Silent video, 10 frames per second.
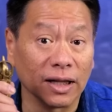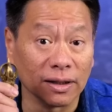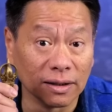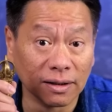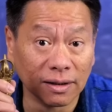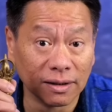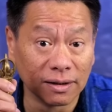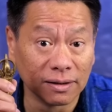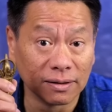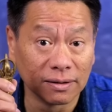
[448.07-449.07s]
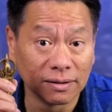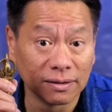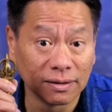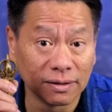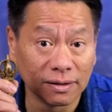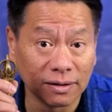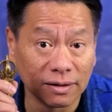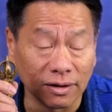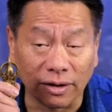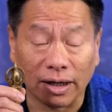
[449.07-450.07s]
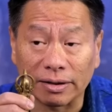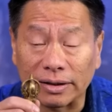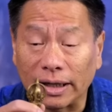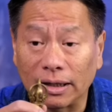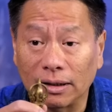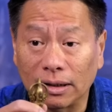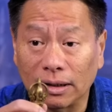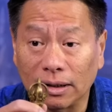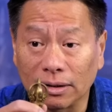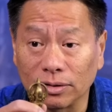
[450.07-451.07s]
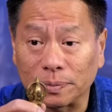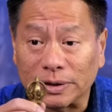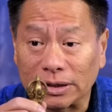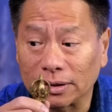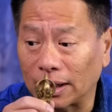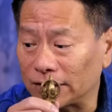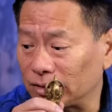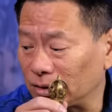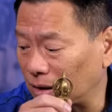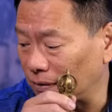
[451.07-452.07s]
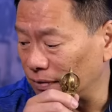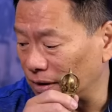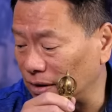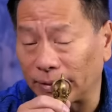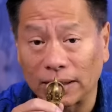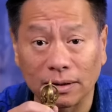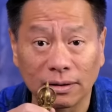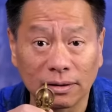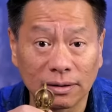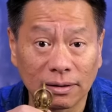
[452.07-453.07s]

Done. You cannot say, oops, I should not have rung the bell.